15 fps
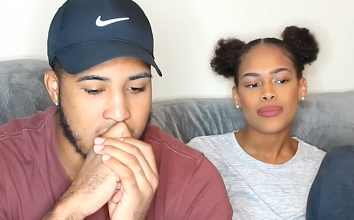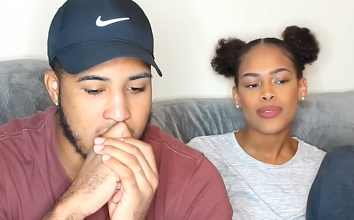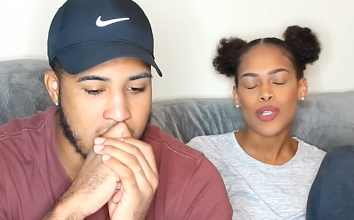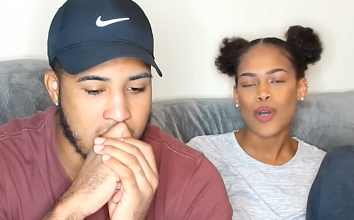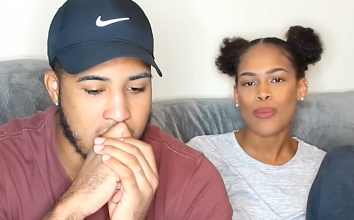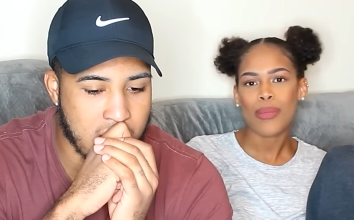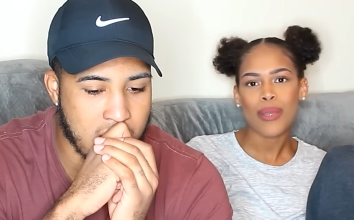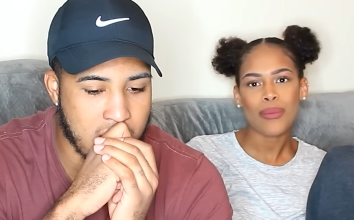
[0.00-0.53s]

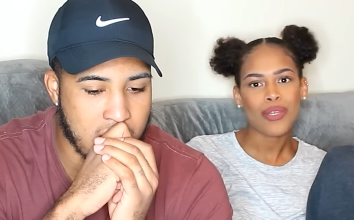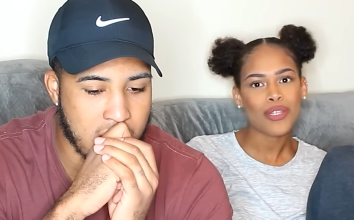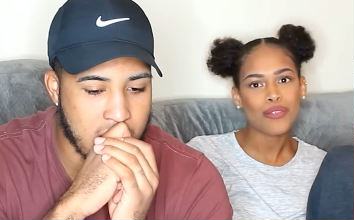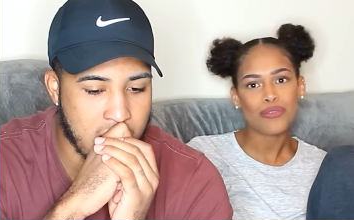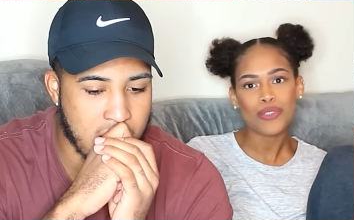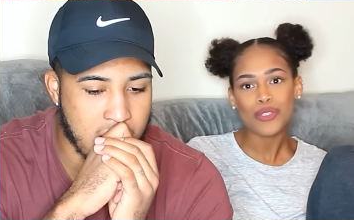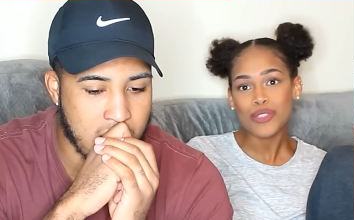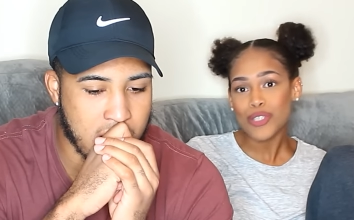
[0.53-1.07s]
Speaker 1: So maybe in the
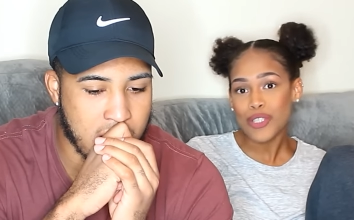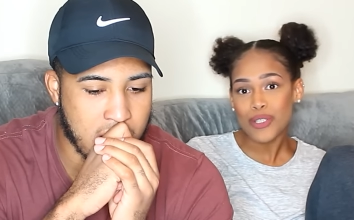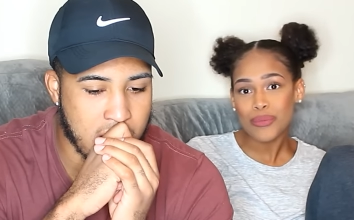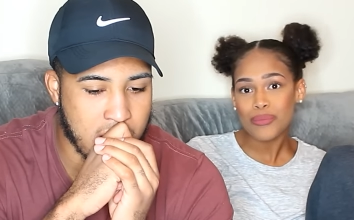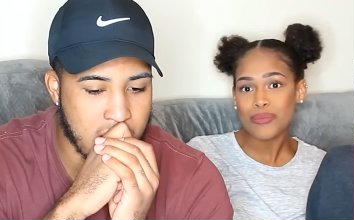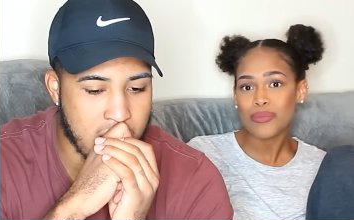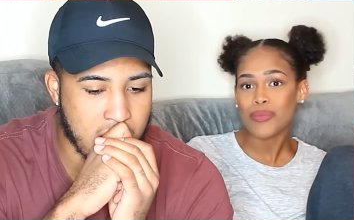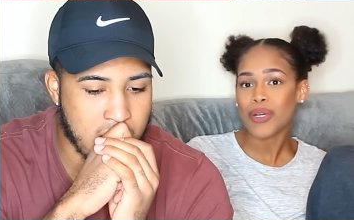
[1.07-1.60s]
future,
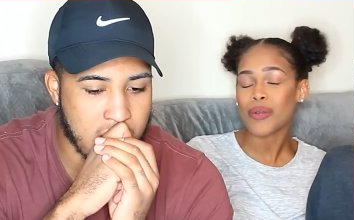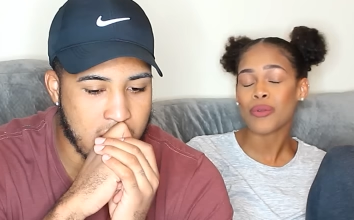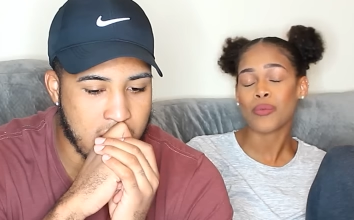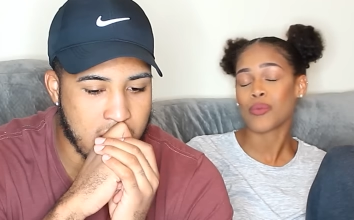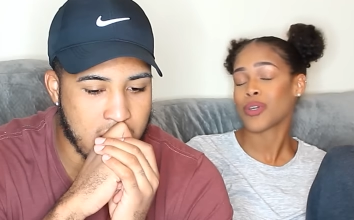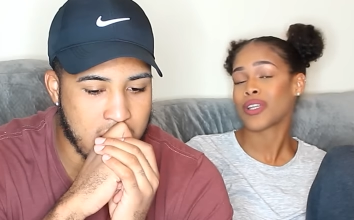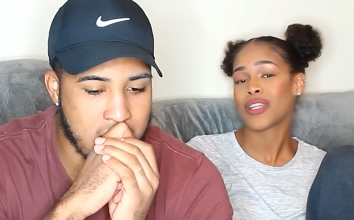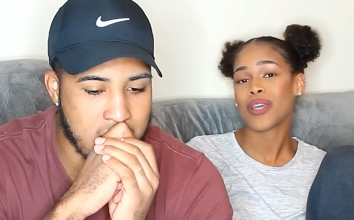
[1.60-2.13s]
one,
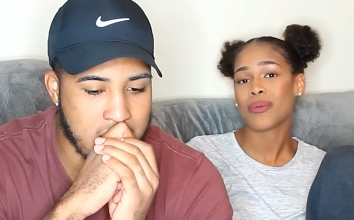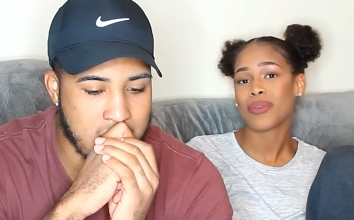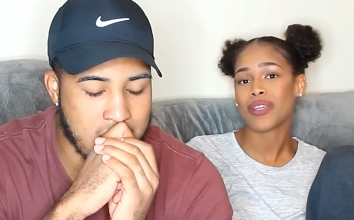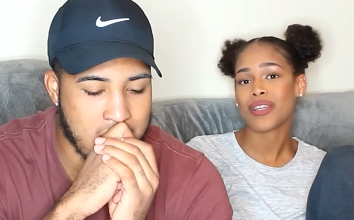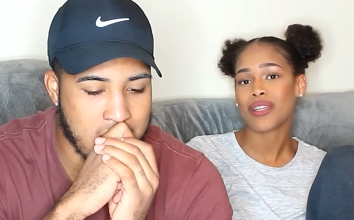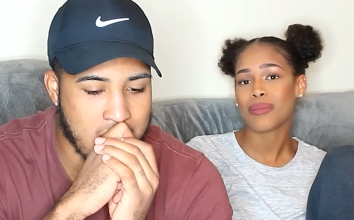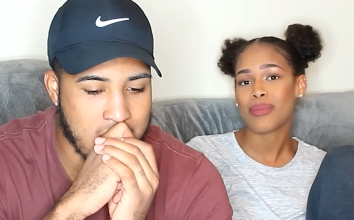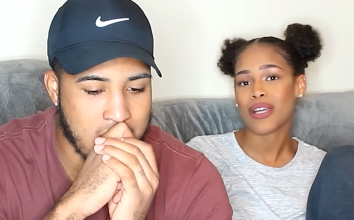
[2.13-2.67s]
one day we
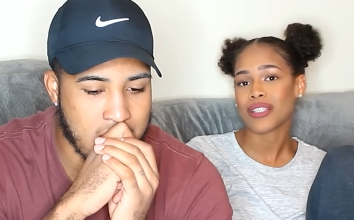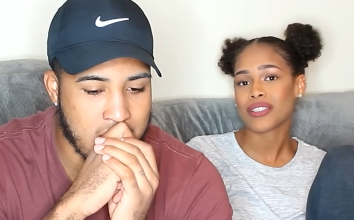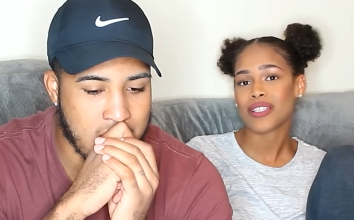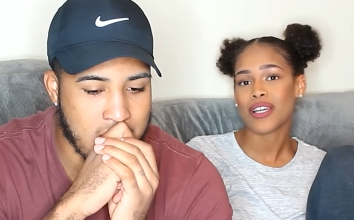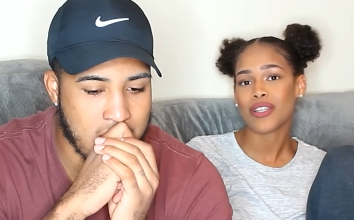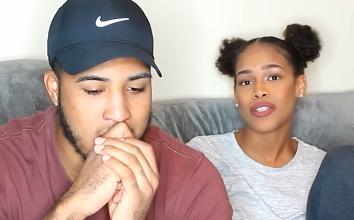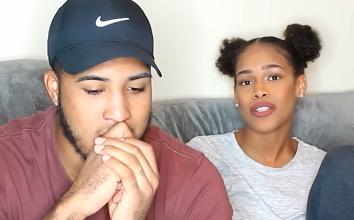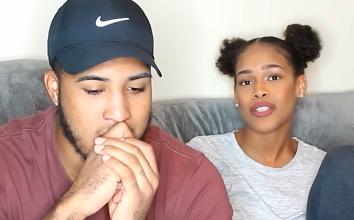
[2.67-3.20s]
can get back
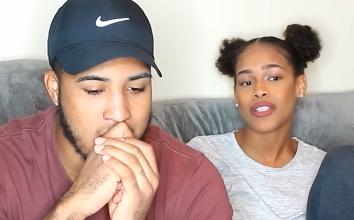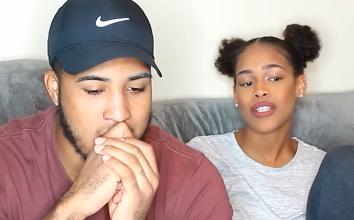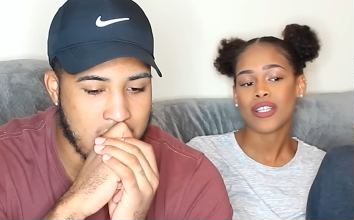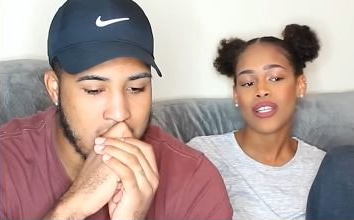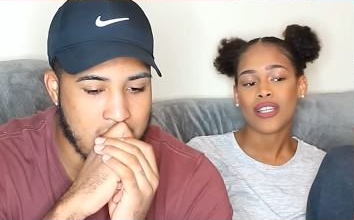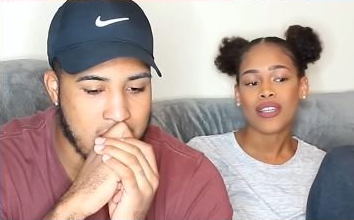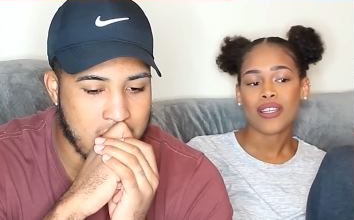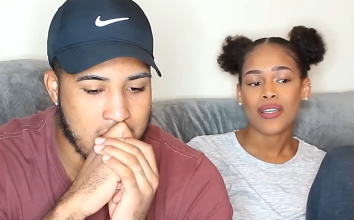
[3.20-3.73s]
together,
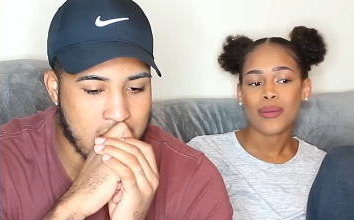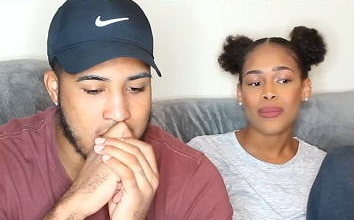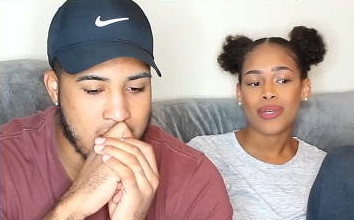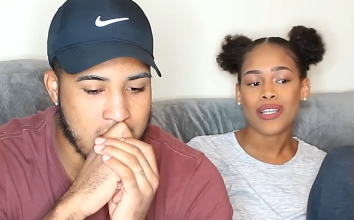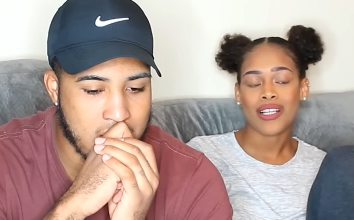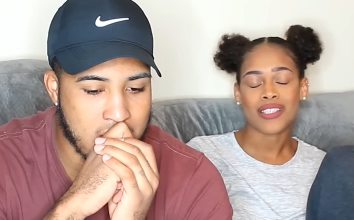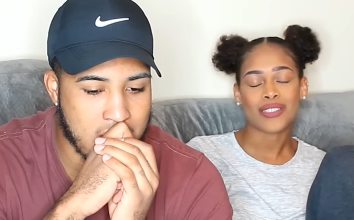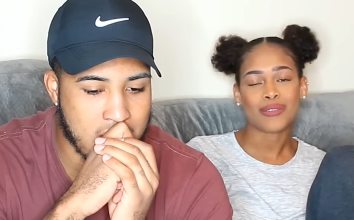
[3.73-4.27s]
but
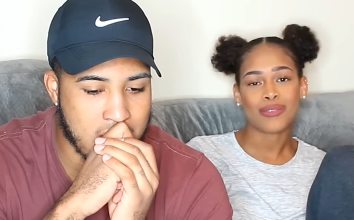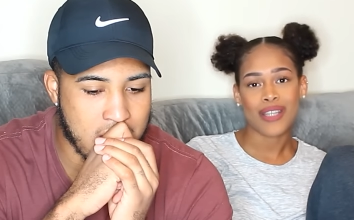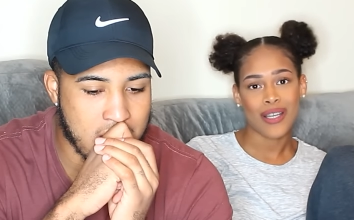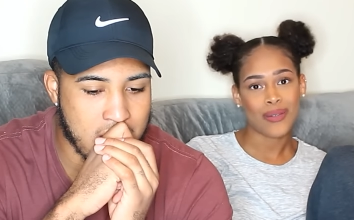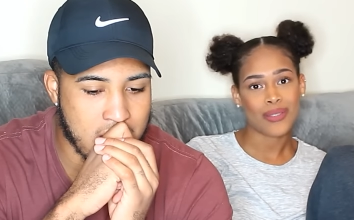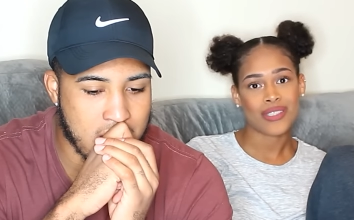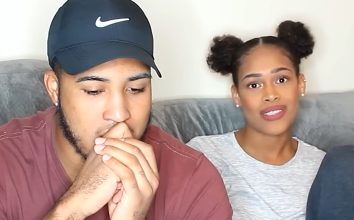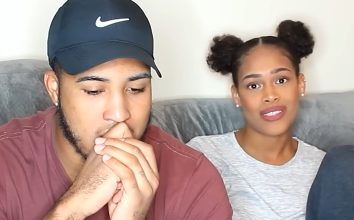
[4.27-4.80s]
as of
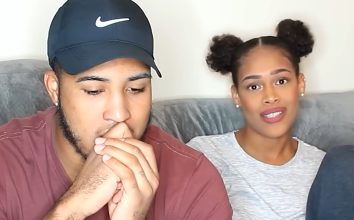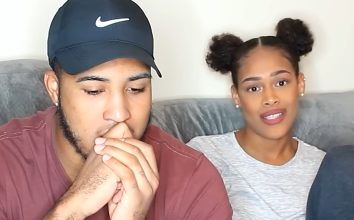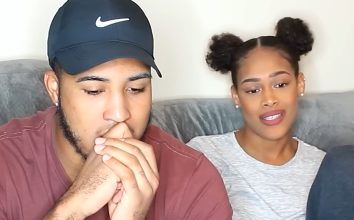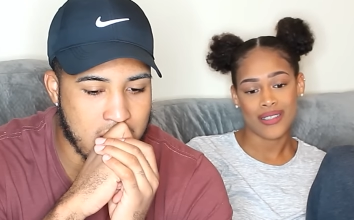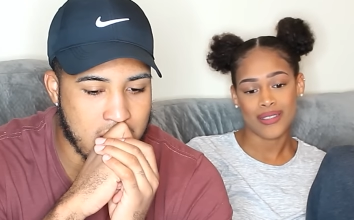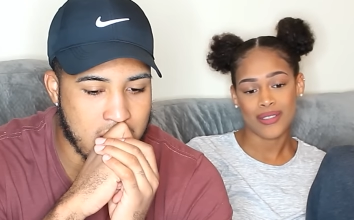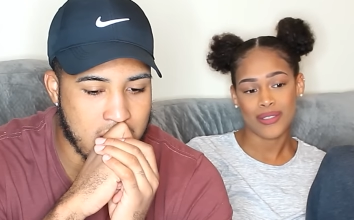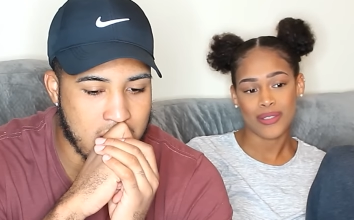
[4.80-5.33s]
now it's dead,
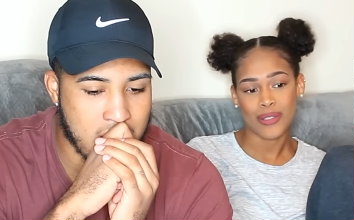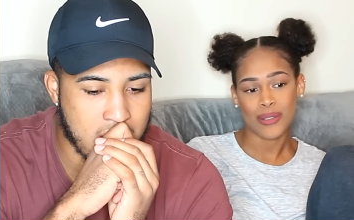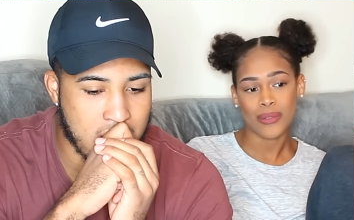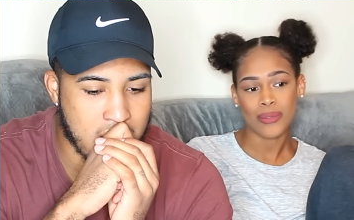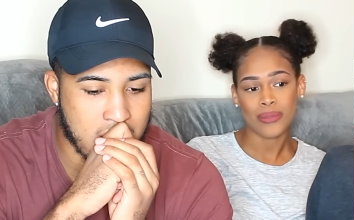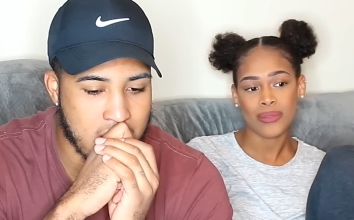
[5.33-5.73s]
so.